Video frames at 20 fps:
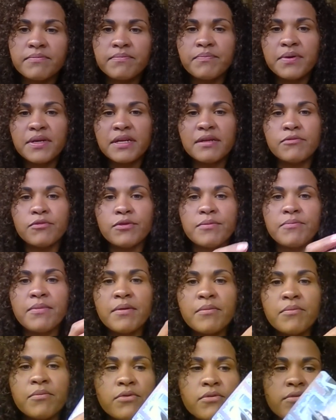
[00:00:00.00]
but
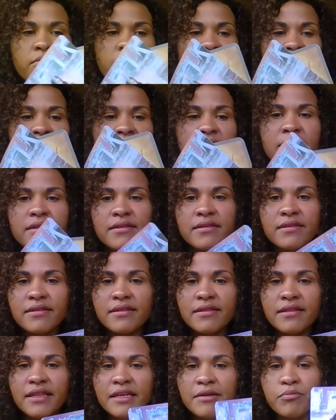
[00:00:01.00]
remember that
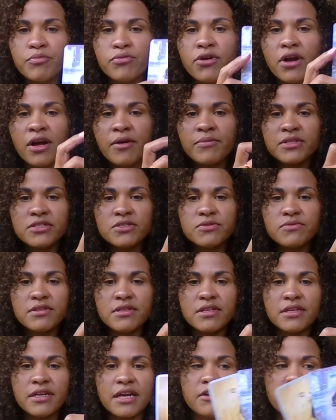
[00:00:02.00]
the promise with
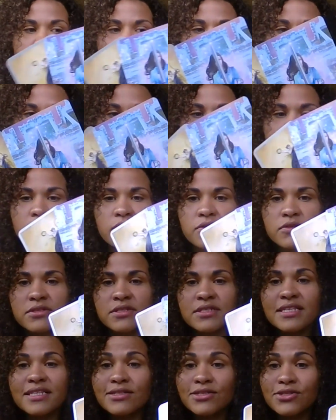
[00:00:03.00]
the Knight of
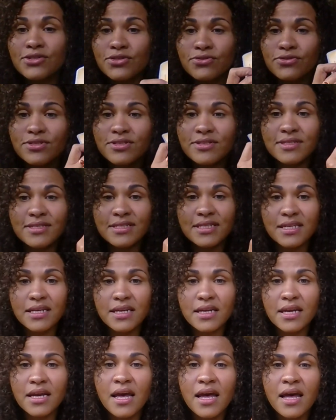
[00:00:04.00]
Pentacles is
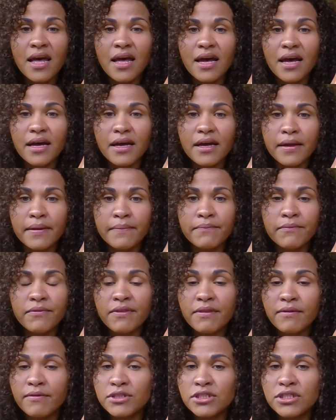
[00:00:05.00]
certainty,
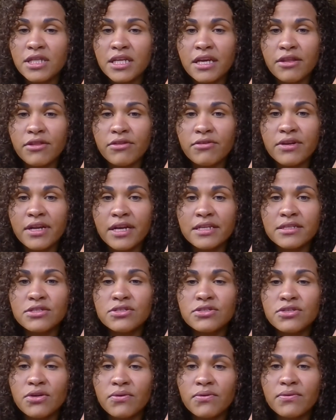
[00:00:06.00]
which the other
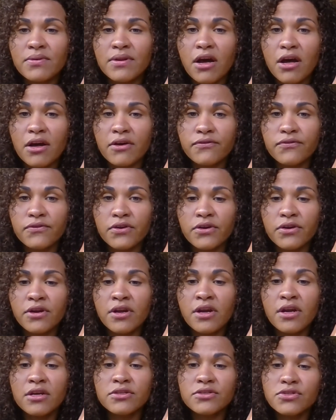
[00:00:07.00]
knights don't offer.
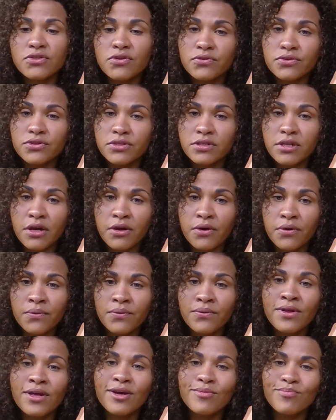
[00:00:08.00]
So
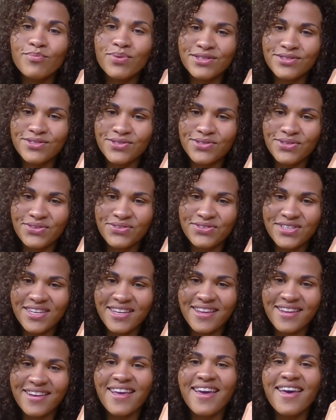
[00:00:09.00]
slow but
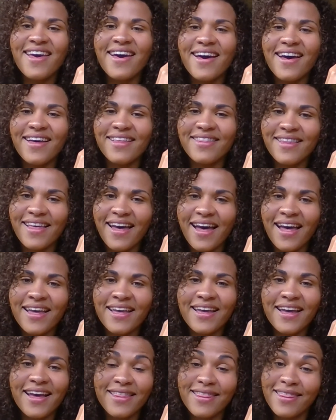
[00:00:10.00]
certain, and
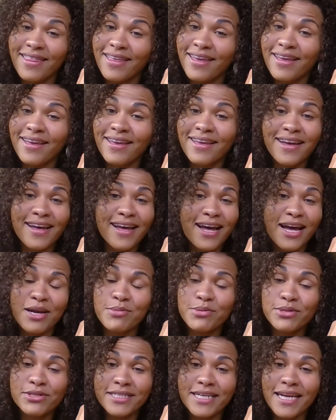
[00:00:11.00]
that, I think, I
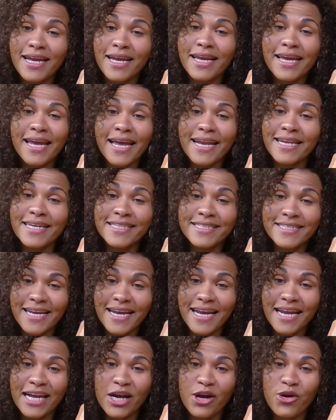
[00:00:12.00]
will take any
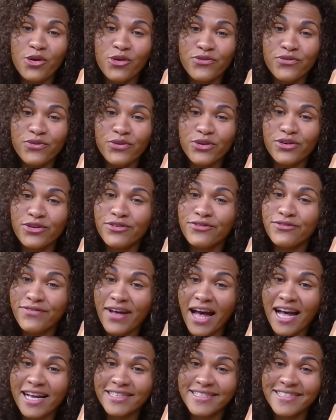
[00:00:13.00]
day over
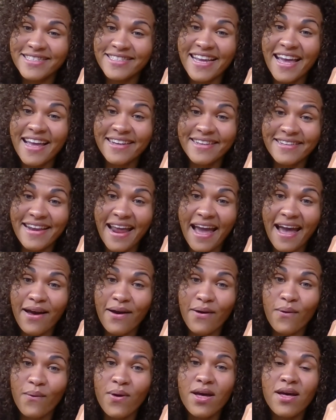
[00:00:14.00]
fast and
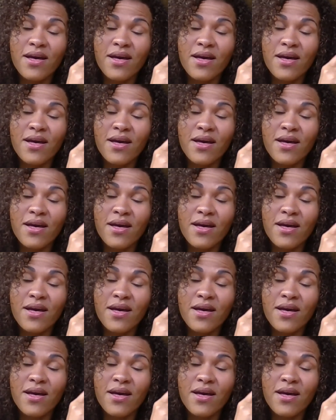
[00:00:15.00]
now.